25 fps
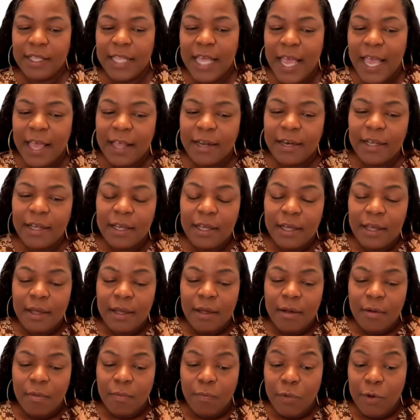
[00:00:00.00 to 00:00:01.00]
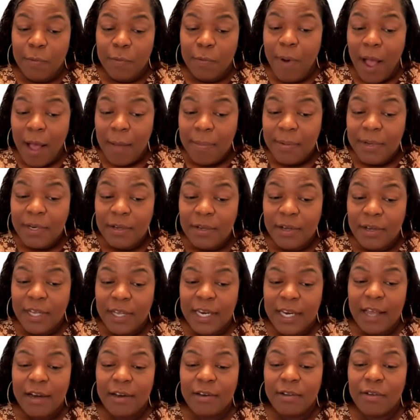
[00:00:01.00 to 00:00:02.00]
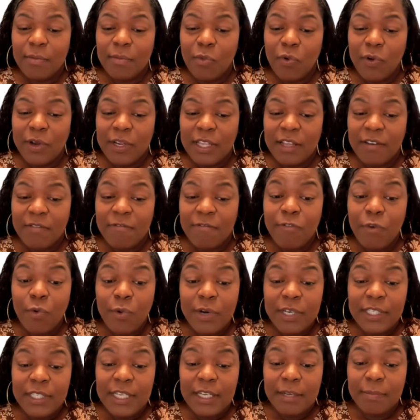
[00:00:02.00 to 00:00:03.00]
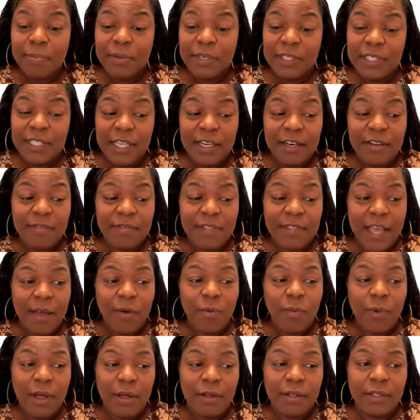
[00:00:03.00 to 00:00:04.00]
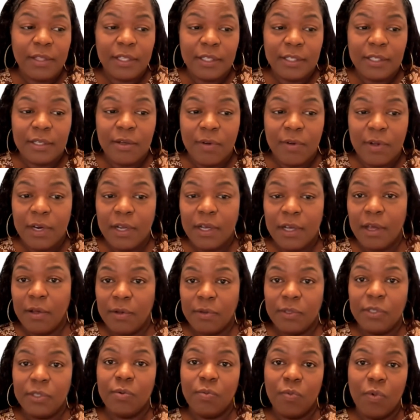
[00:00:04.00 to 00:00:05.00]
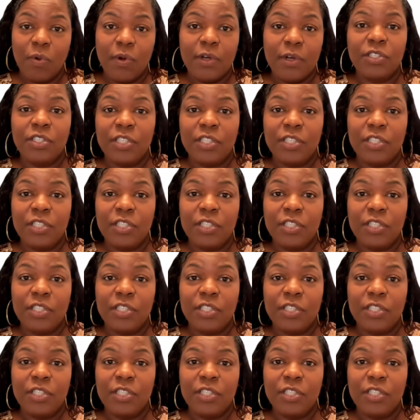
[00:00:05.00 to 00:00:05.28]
that we're probably looking at a little more than 14% of that wealth is going to go towards